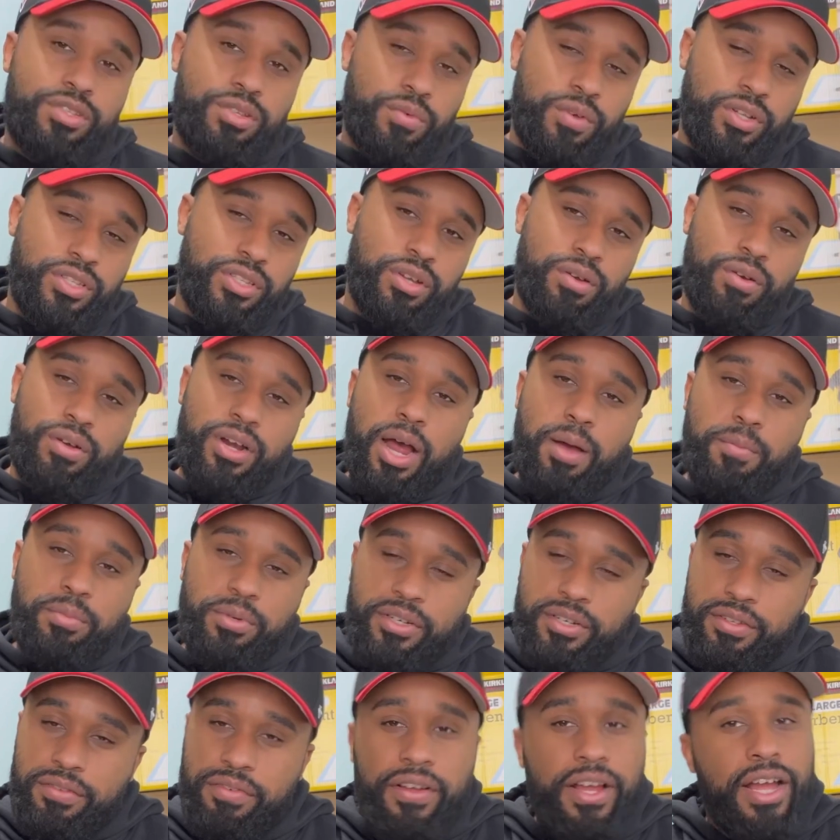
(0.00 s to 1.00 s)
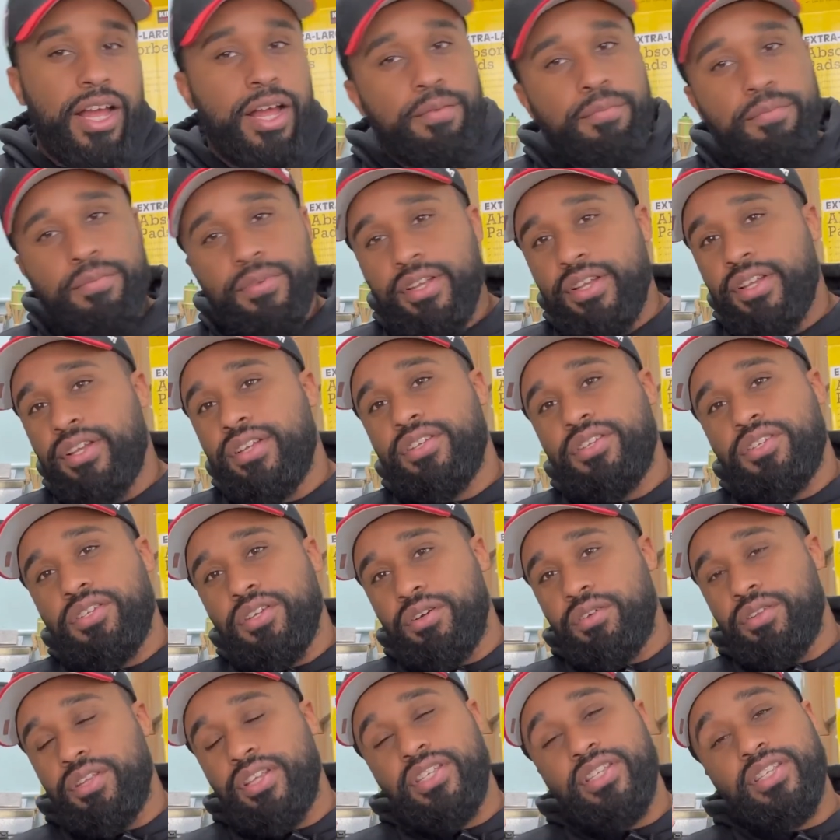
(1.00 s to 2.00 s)
So what's going on, Bully Fam?
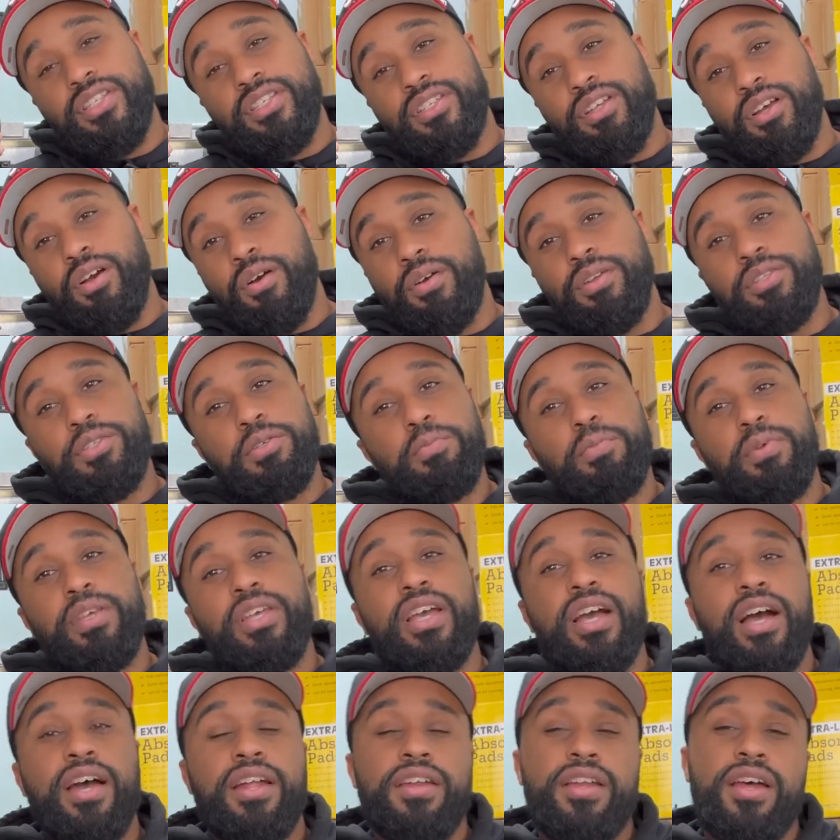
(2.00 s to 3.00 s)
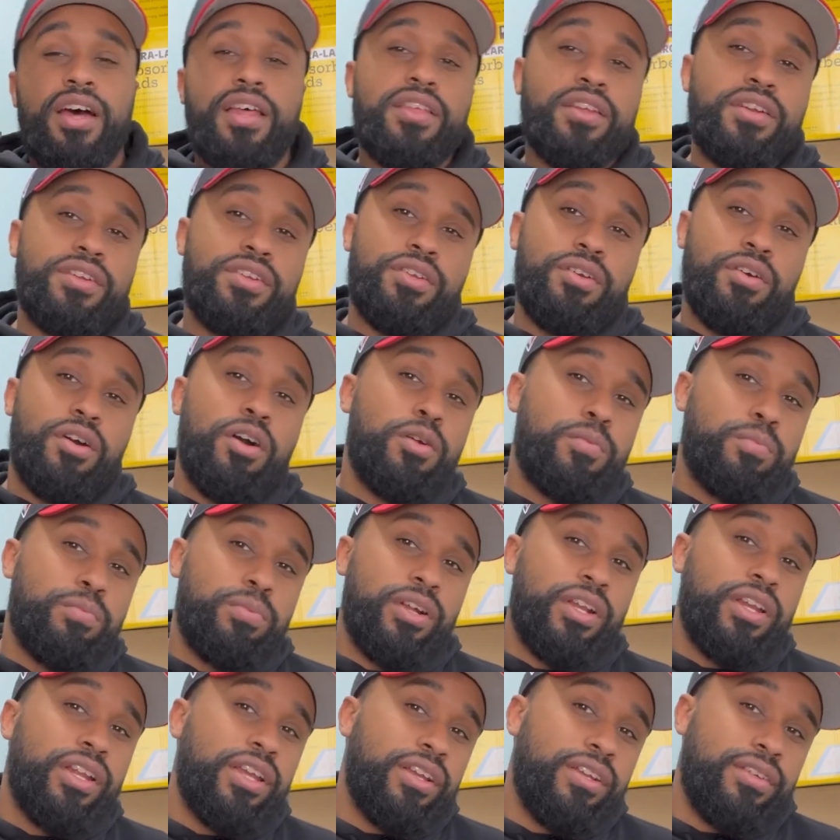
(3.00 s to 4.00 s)
So this is going to be another dog
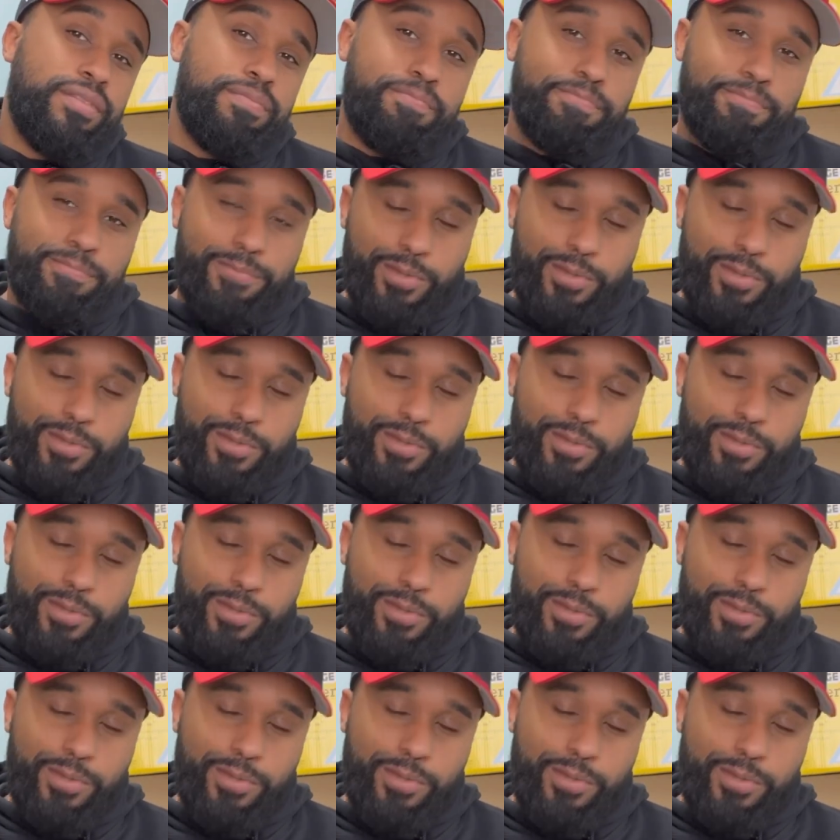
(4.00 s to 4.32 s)
breeding